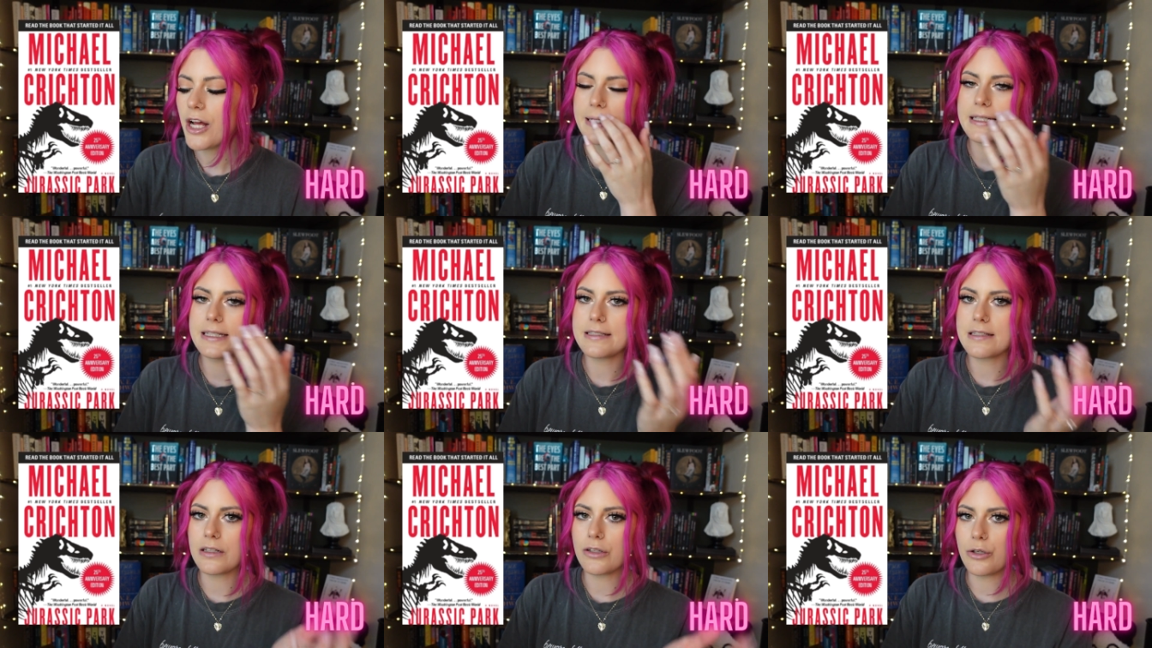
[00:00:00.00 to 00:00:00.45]
It
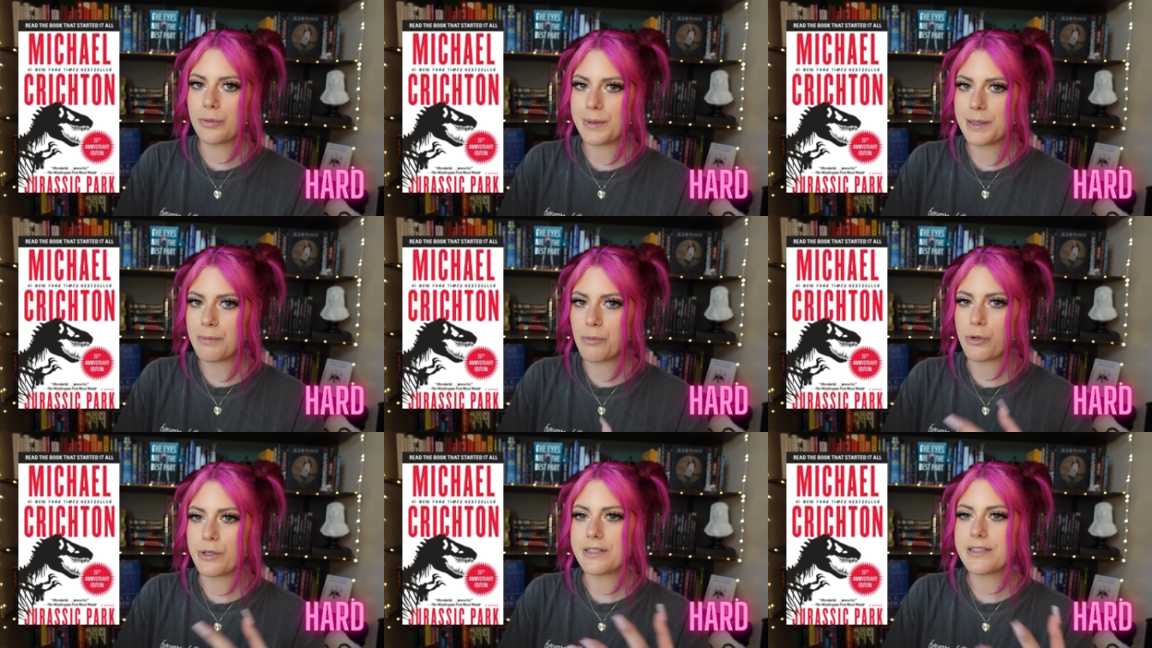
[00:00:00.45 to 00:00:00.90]
is a little
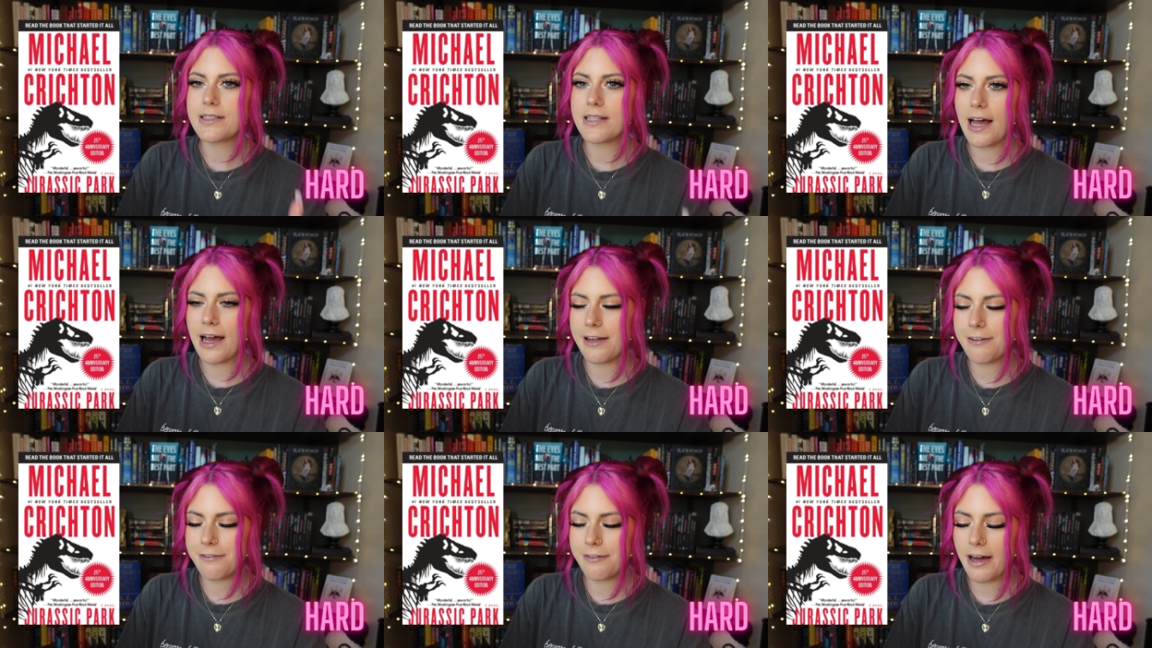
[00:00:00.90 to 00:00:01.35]
bit more
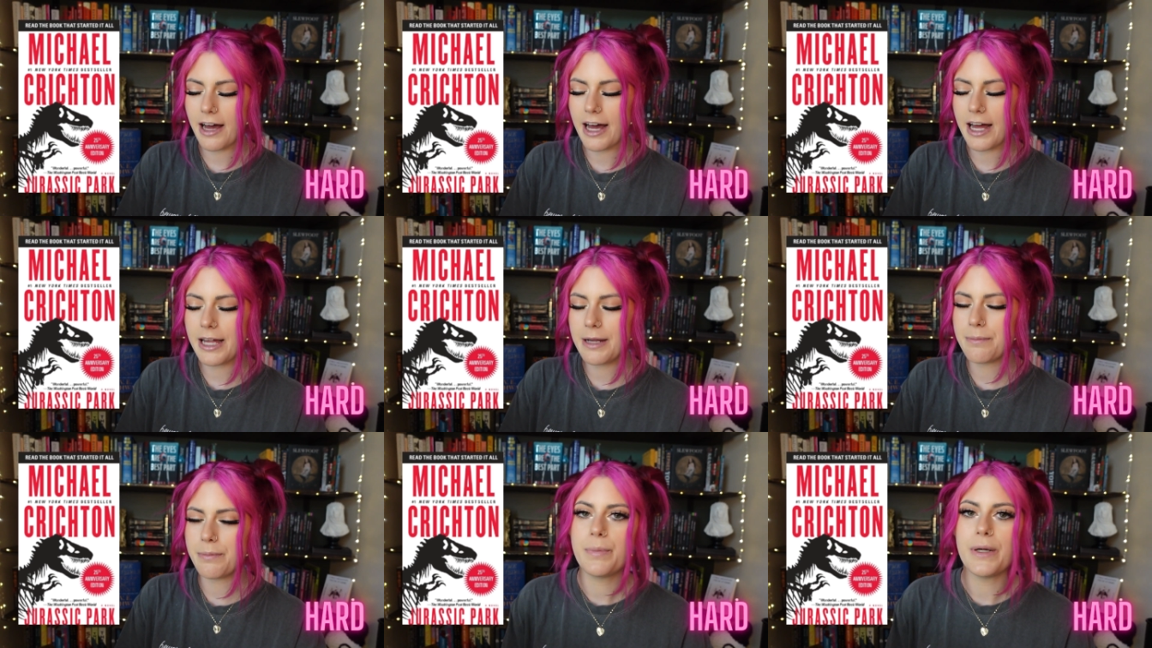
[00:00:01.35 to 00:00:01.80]
sci-fi,